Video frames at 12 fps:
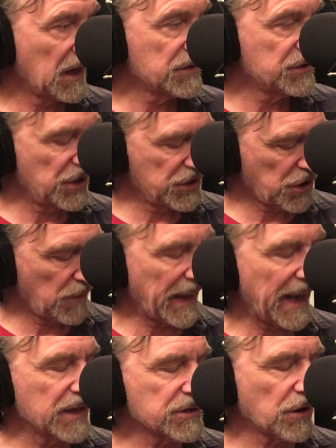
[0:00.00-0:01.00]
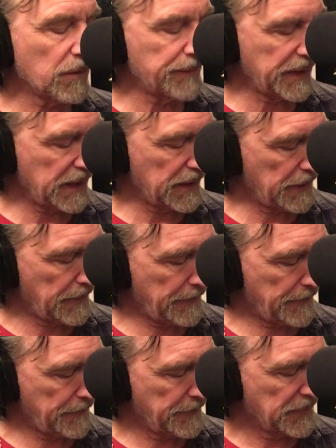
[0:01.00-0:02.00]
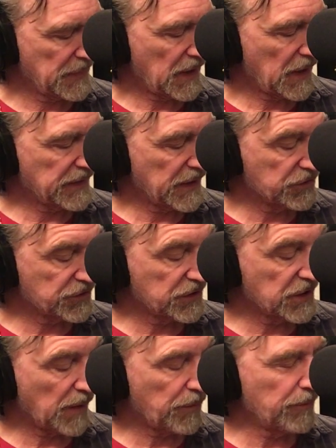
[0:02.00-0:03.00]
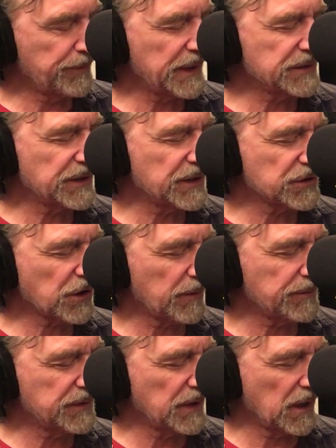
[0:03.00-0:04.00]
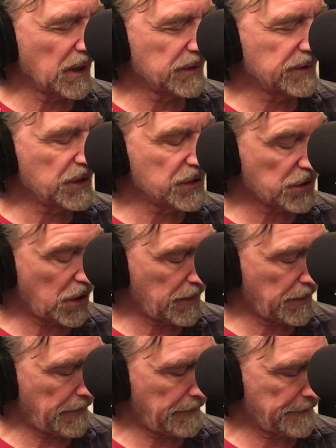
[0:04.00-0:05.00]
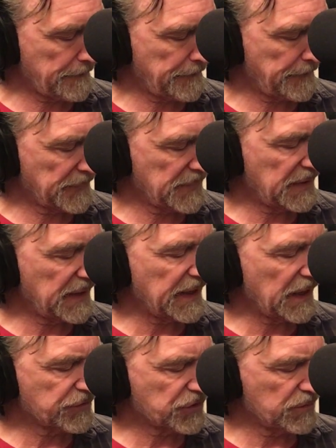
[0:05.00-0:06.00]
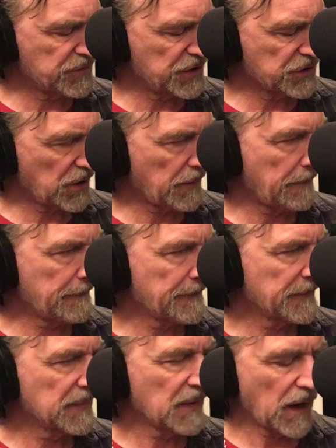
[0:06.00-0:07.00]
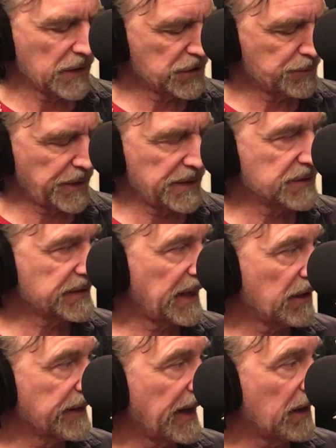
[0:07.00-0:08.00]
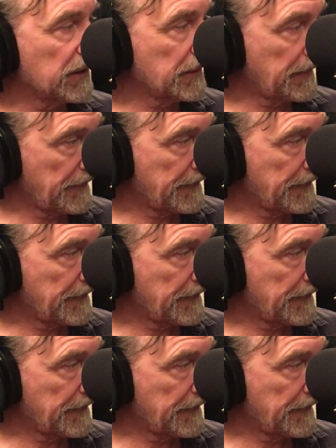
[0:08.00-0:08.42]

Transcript: G sharp, A sharp, B. And then here's the double B, C sharp, D sharp, E, F sharp, G sharp. I'll just play the scale down.